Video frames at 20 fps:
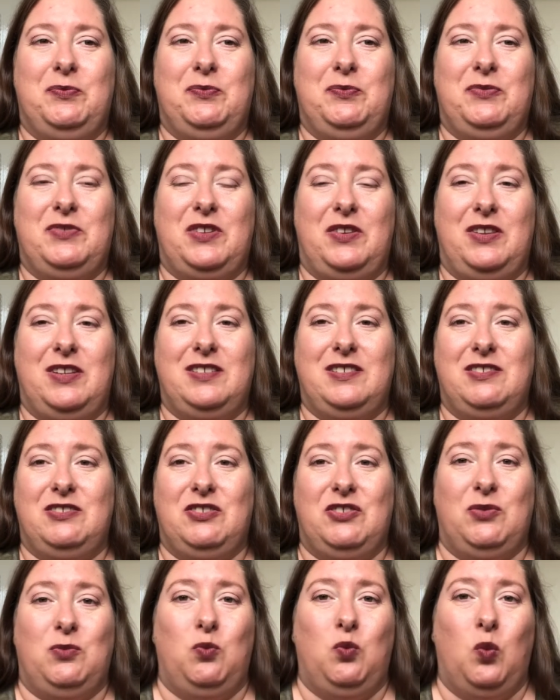so this is
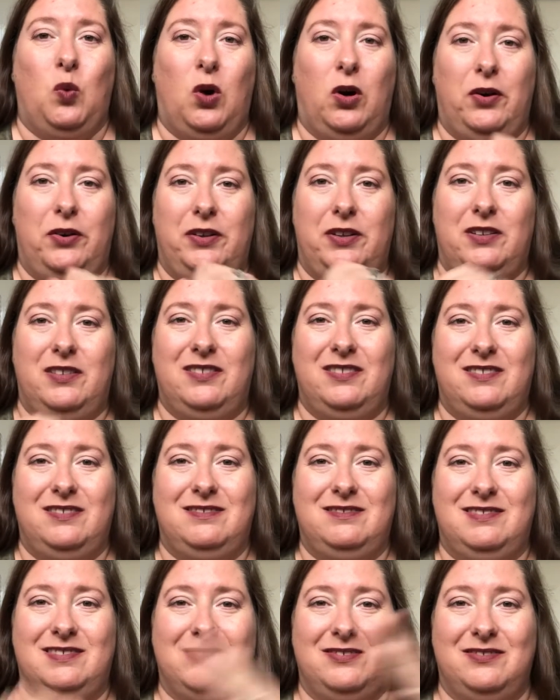just one
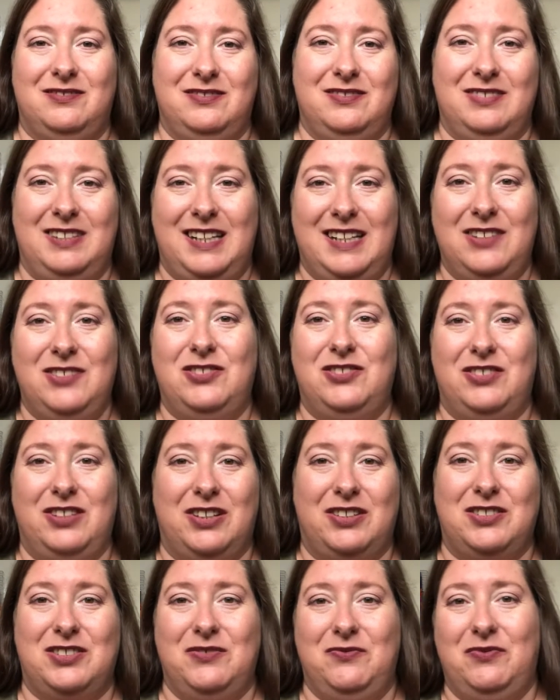
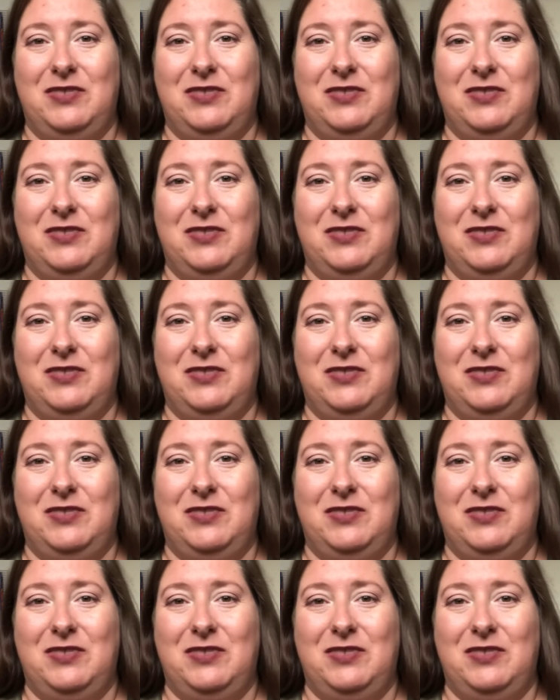introduction